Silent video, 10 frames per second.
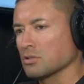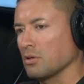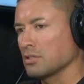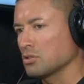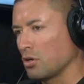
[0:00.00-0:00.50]
So
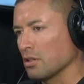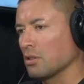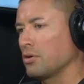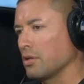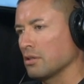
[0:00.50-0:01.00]
I started
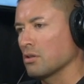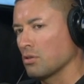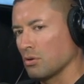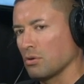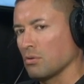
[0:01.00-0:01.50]
learning
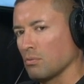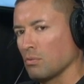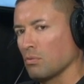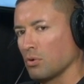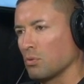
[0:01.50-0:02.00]
the
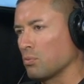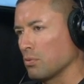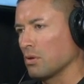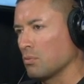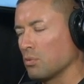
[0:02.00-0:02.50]
what
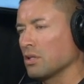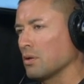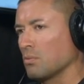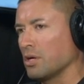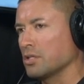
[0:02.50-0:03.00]
it really
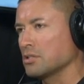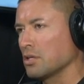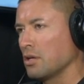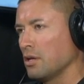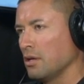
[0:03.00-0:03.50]
was,
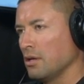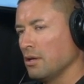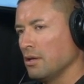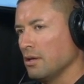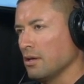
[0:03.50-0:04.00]

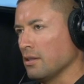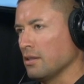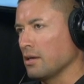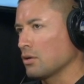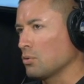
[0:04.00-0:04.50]
and
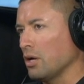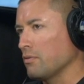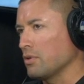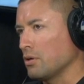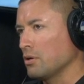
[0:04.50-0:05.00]
then I grew out
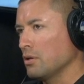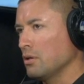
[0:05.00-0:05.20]
of there.